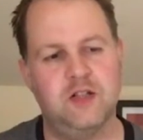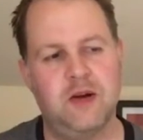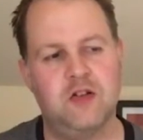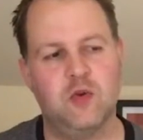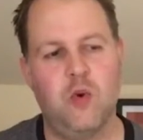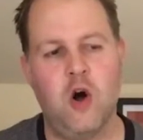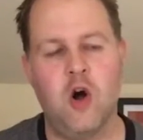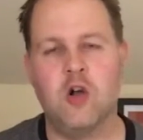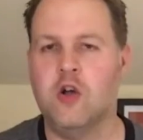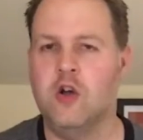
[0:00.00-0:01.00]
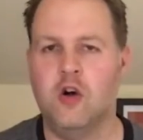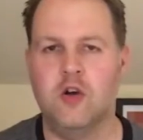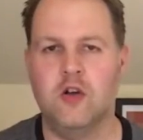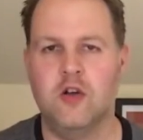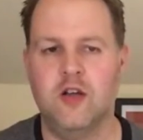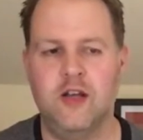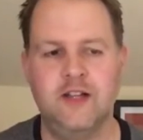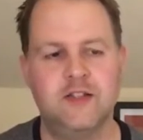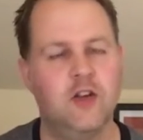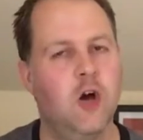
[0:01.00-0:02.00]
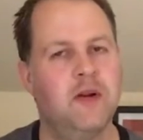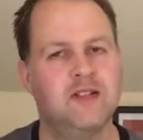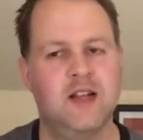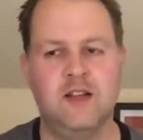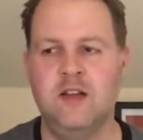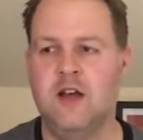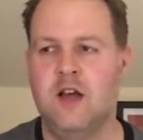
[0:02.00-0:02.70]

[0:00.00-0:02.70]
about to walk into no man's land.